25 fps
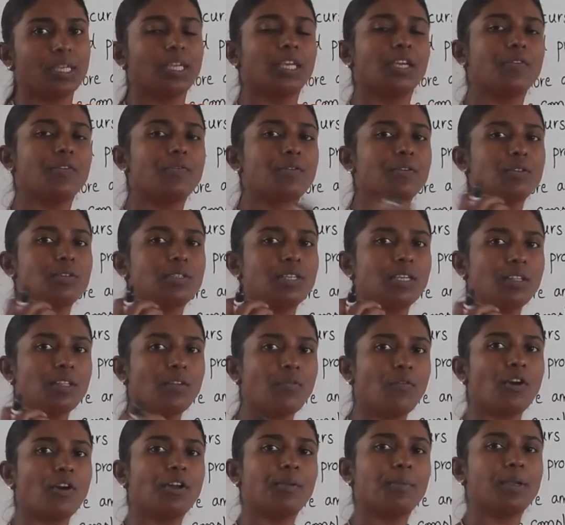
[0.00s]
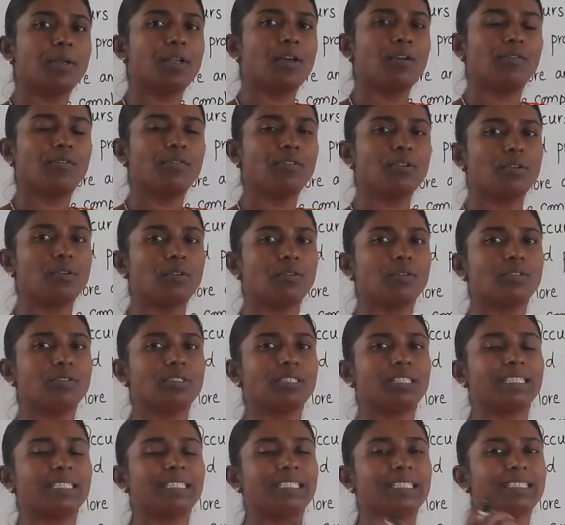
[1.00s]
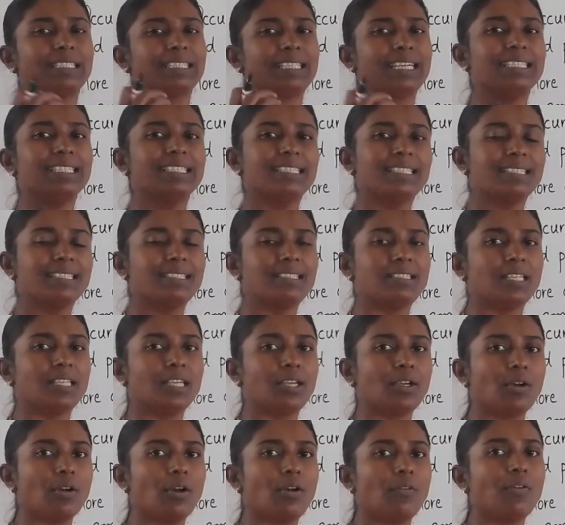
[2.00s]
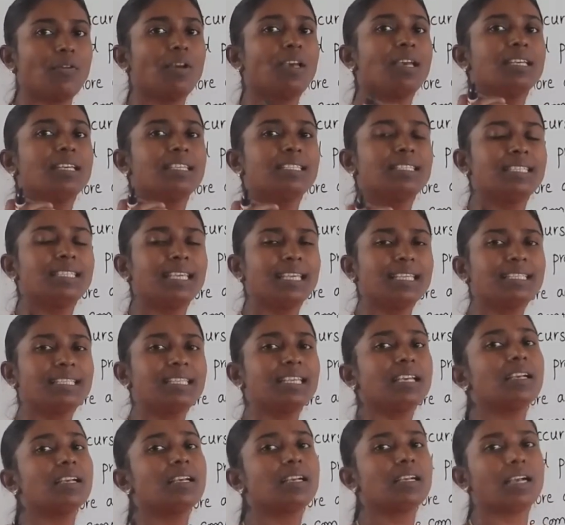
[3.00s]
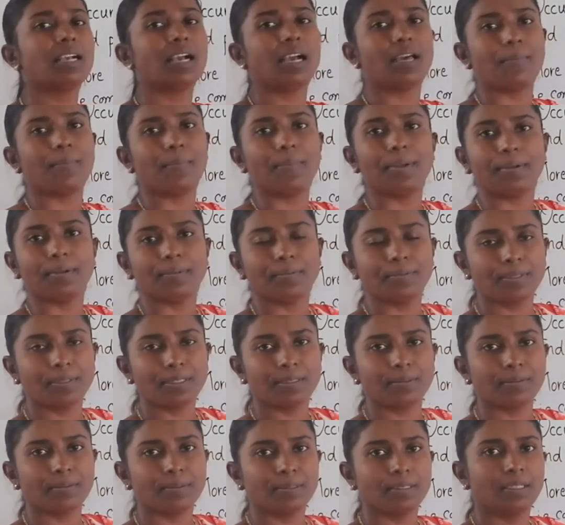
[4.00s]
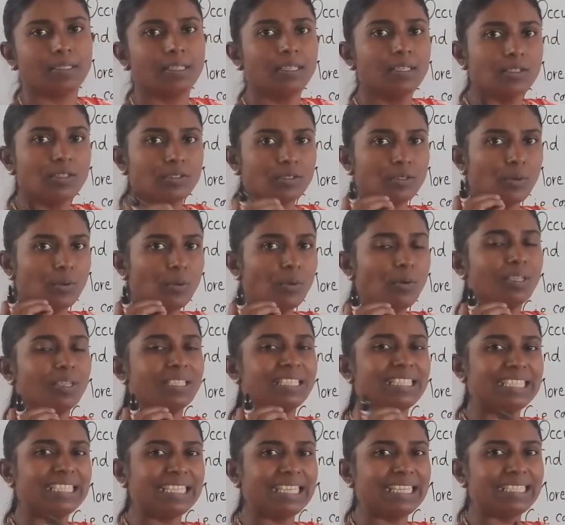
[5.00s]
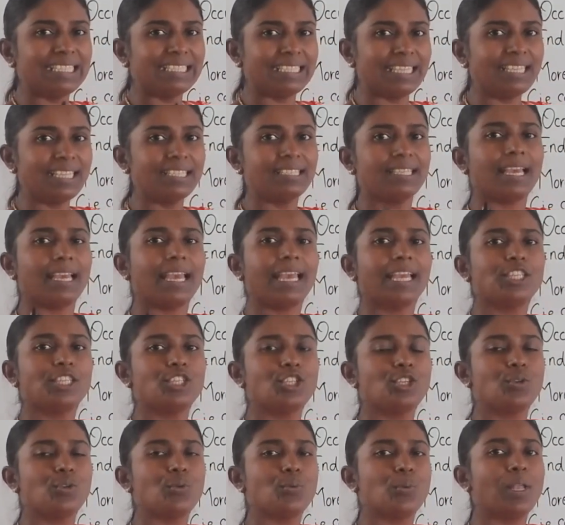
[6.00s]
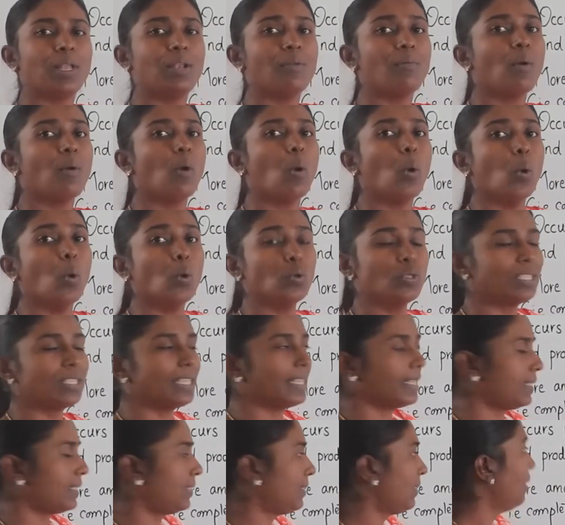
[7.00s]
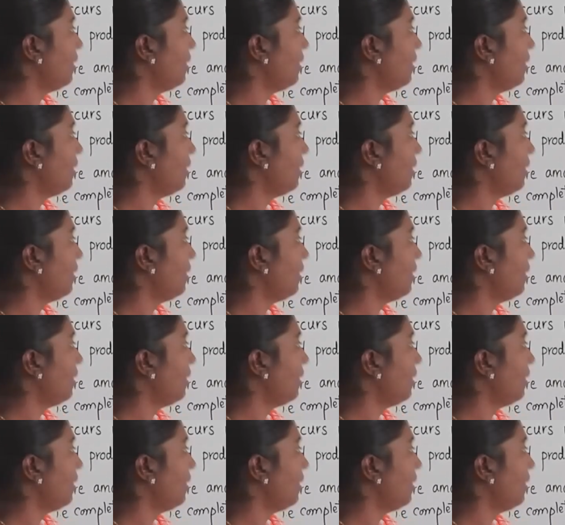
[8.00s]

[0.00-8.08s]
If you see the formula of glucose, it is consisting of 6 carbon. So C6H12O6.